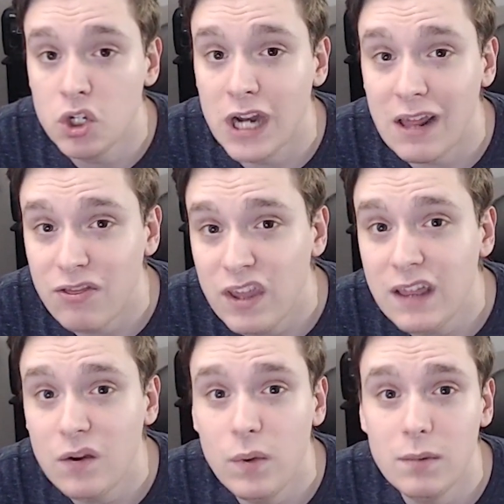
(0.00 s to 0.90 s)
And I think
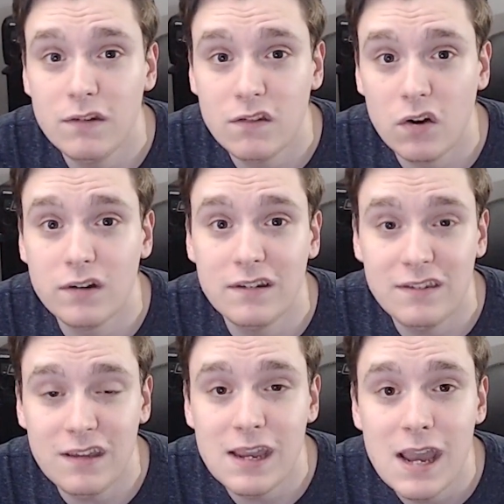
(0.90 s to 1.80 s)
that we would start to
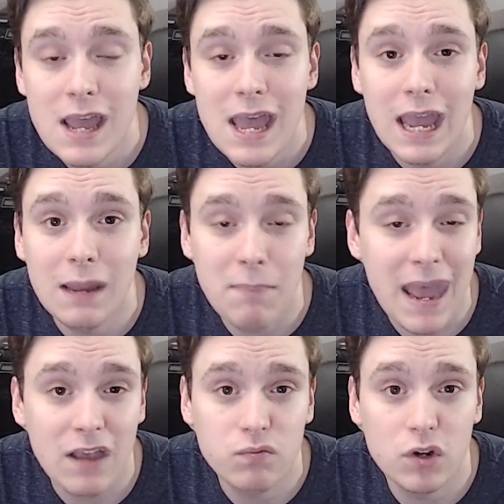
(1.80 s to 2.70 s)
see a
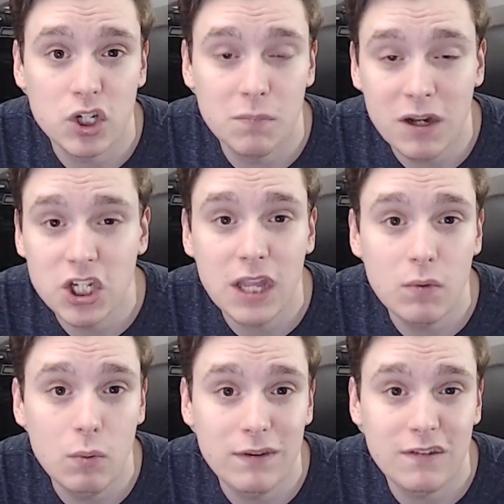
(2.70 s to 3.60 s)
pass rush, much like
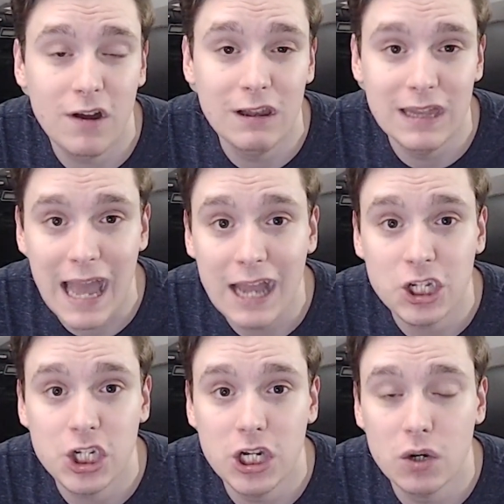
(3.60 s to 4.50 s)
what we saw
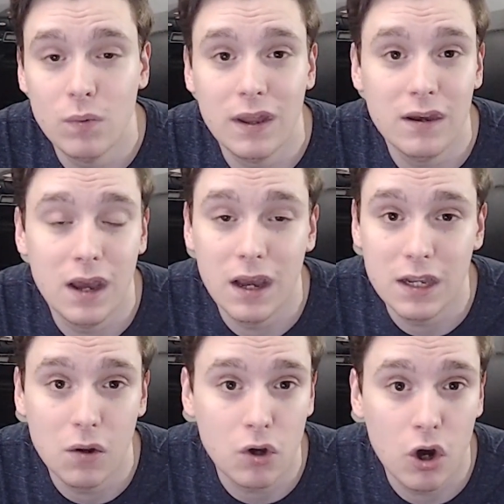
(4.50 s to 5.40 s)
last year when,
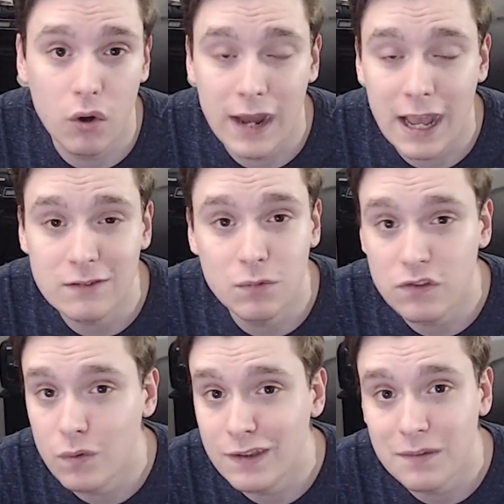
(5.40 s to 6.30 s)
you know, Carl Nassib was
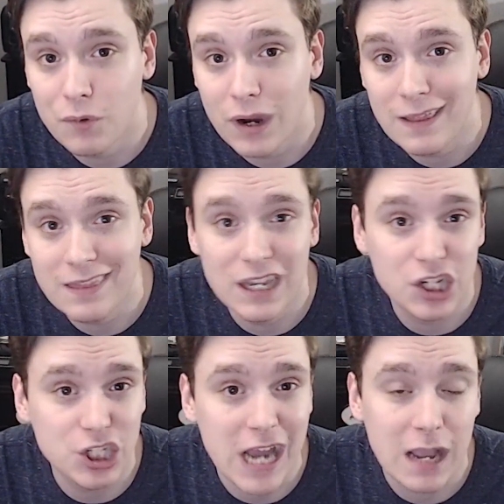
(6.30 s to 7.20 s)
doing some great
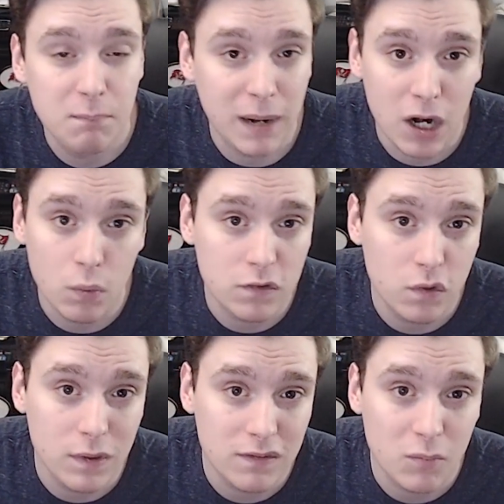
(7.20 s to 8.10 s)
things, Shaq Barrett was
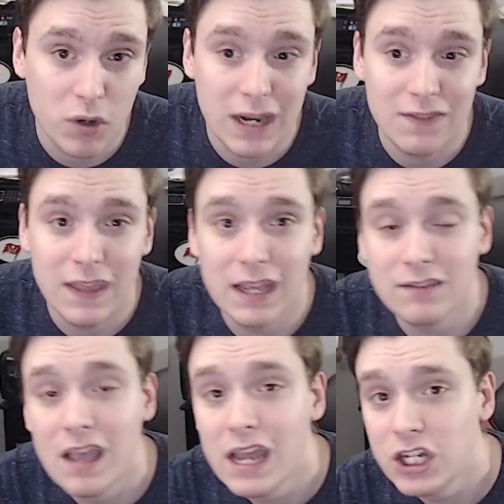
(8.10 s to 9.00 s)
doing some great
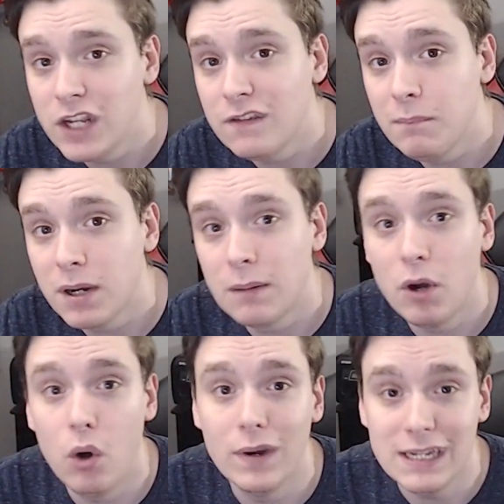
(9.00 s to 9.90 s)
things, Jason
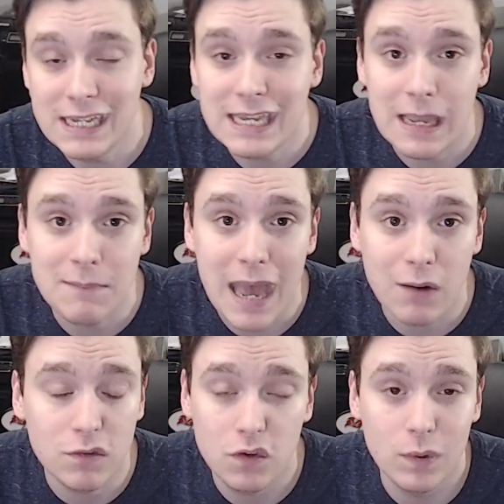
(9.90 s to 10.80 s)
Pierre-Paul, when he came back,
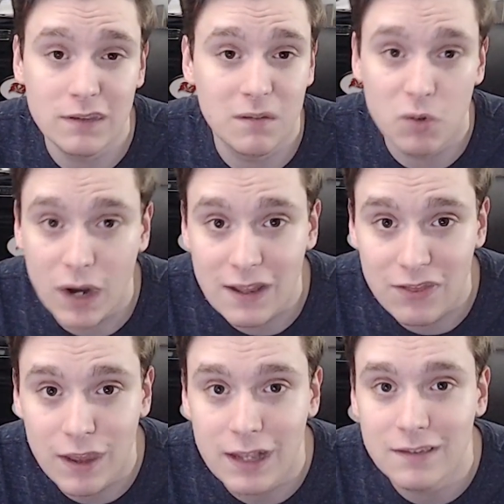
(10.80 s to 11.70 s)
was doing some great
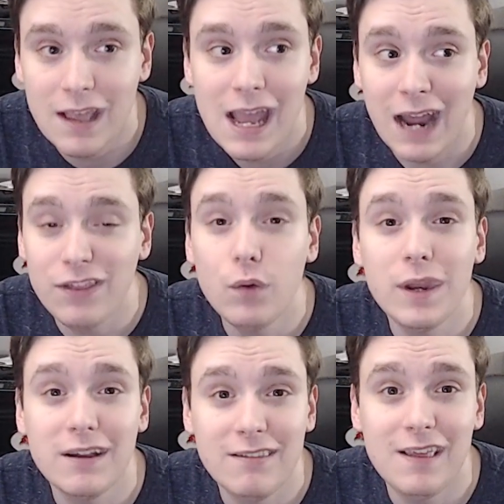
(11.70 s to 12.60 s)
things. I think we
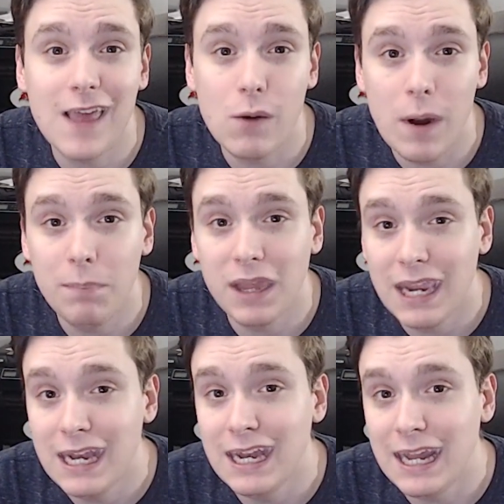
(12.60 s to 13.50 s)
could see that
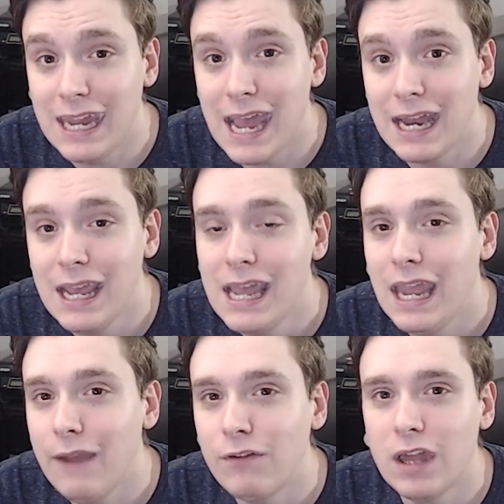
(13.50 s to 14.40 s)
replicated again
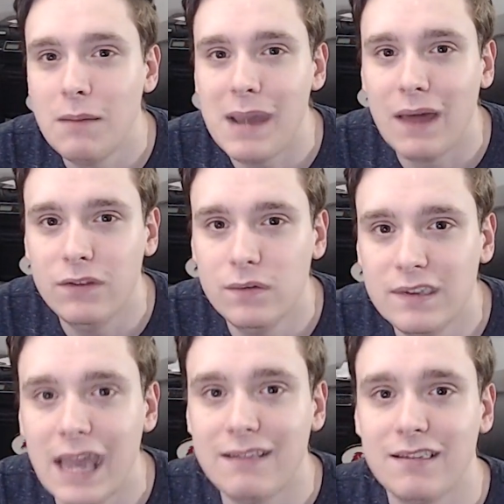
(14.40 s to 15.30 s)
if Clay Matthews
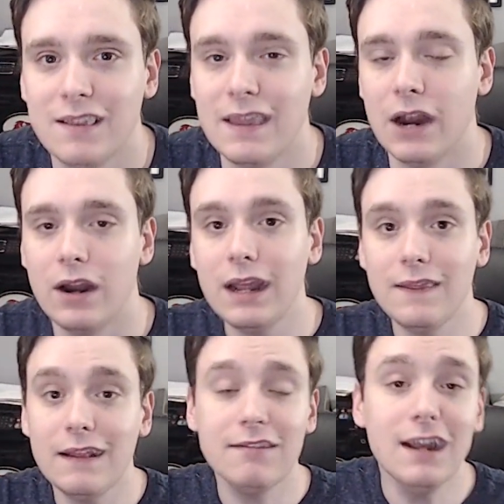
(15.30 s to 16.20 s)
gets in there.
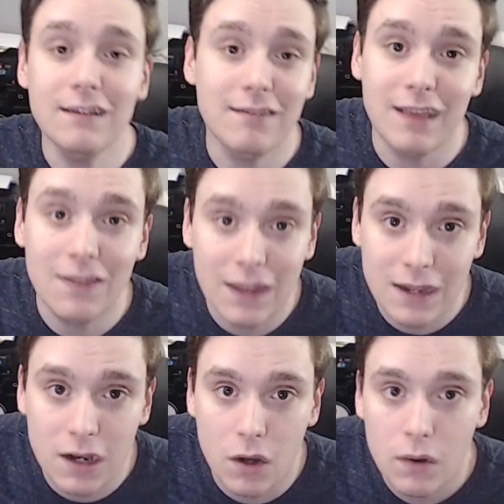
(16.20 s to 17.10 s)
And that's not to say that,
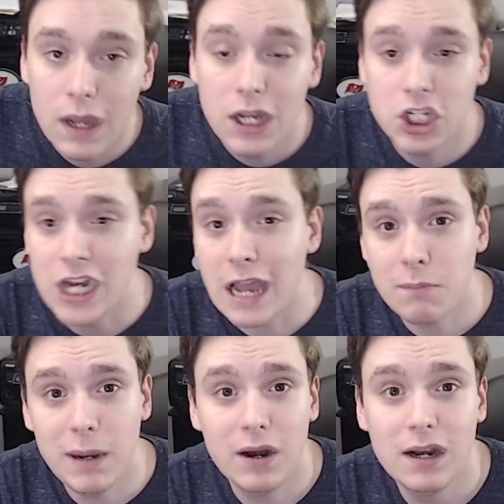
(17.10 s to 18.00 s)
you know, Shaq
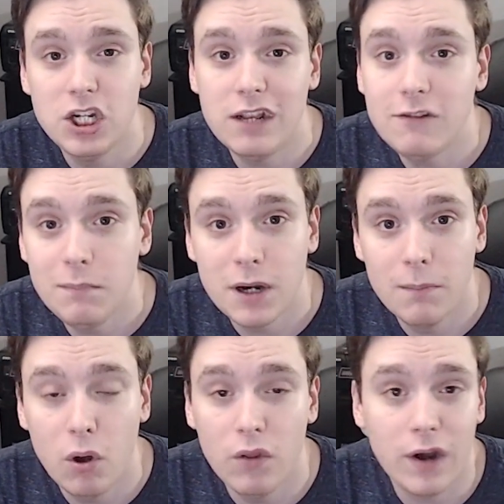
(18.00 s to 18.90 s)
Barrett, Jason
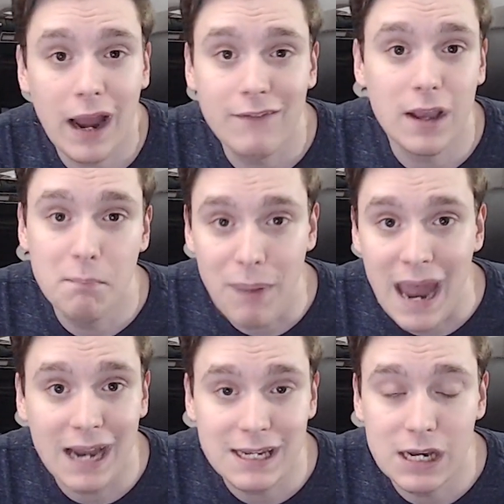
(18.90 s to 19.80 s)
Pierre-Paul, they're having a
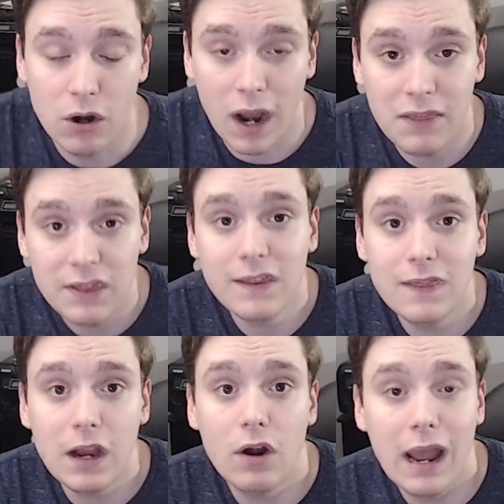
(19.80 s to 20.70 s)
bad year. I think that
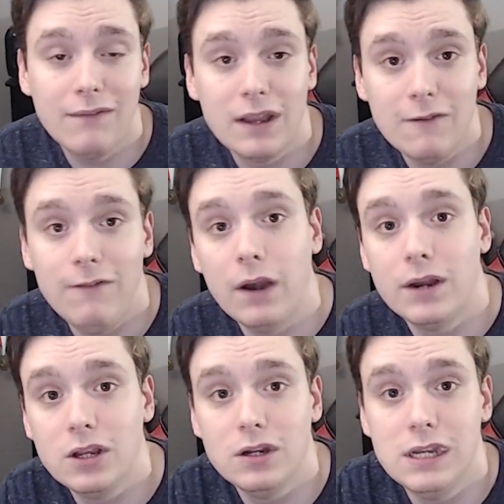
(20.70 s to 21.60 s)
they are having a very
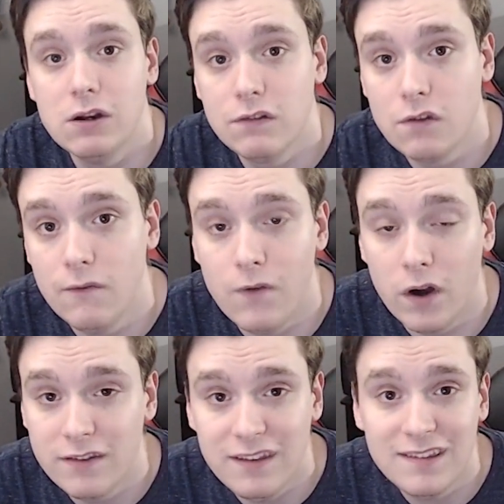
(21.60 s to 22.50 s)
good year so
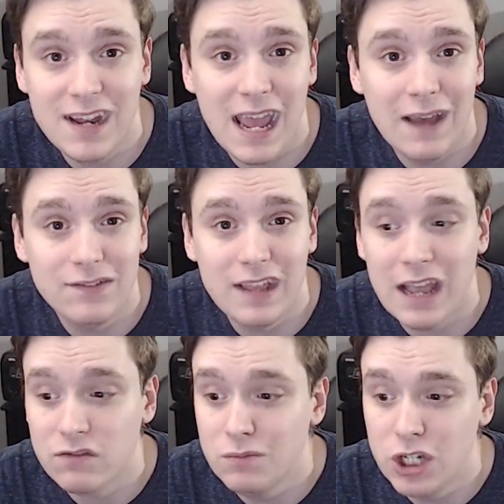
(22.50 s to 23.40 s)
far. 6.5
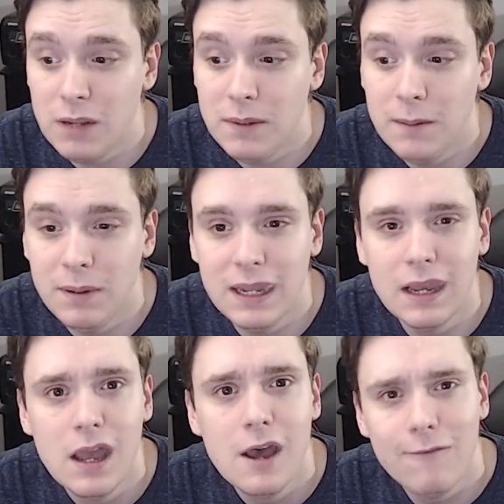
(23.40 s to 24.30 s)
sacks from
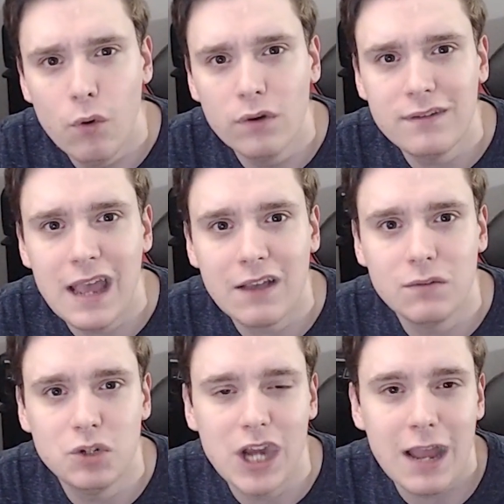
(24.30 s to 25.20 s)
JPP, 4 sacks
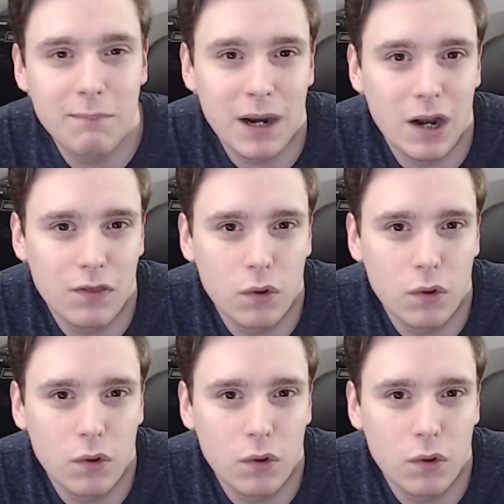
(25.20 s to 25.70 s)
from Shaq Barrett.